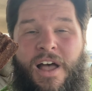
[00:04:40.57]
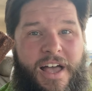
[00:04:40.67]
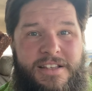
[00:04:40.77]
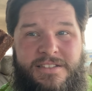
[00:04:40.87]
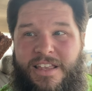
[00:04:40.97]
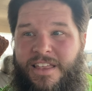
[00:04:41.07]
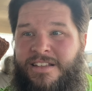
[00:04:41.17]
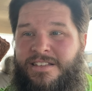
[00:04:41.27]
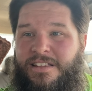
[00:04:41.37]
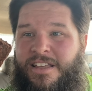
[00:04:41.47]
I'd say
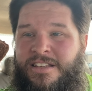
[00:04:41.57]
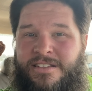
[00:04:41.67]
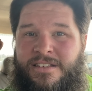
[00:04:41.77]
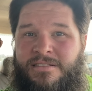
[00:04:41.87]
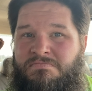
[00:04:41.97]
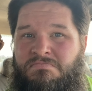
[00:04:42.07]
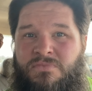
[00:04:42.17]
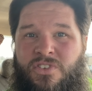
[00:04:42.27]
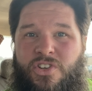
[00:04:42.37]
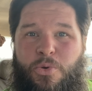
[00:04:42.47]
that's at least
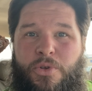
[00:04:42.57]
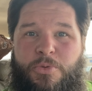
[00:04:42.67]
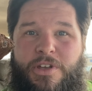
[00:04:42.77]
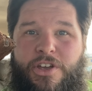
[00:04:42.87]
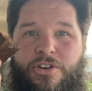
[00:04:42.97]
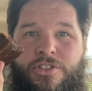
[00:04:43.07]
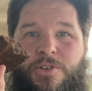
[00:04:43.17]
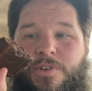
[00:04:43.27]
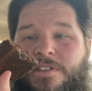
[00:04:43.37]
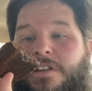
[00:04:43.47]
two or three girth
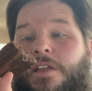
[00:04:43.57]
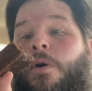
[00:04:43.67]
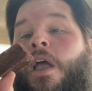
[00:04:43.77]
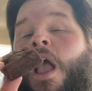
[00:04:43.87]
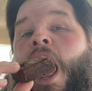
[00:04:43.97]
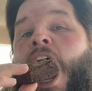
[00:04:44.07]
units anyway.